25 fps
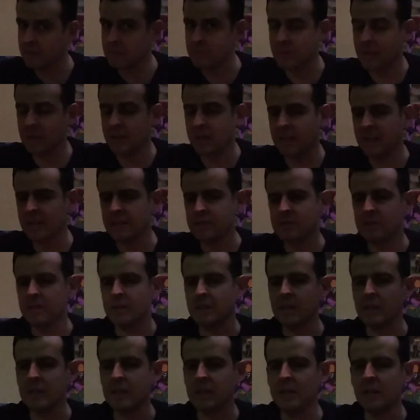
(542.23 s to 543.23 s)
we can get to
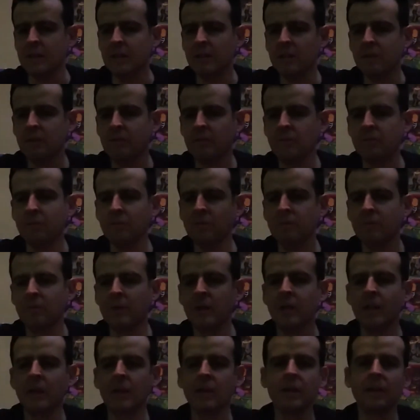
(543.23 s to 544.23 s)
the
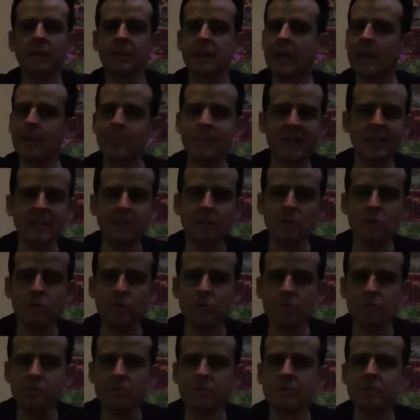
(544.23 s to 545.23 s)
gaming
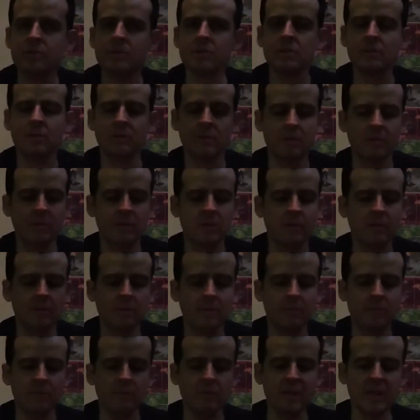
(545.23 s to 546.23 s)
news,
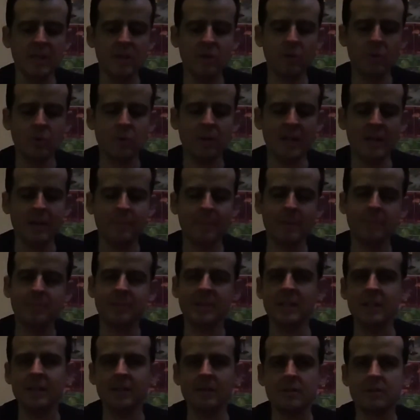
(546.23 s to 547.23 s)
video game
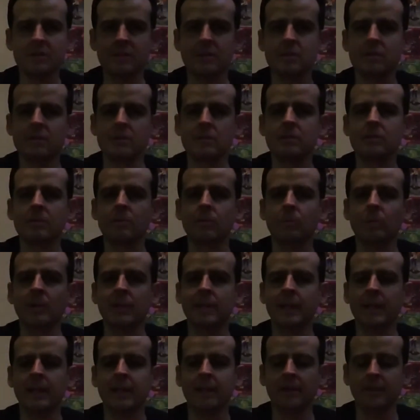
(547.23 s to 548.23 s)
updates,
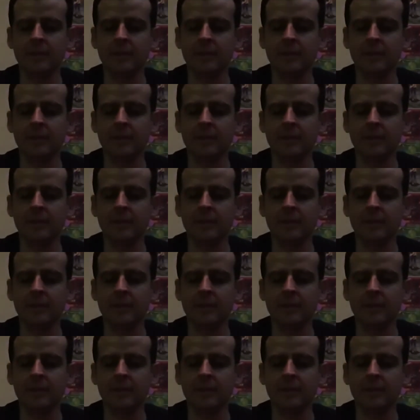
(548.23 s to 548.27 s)
whatnot.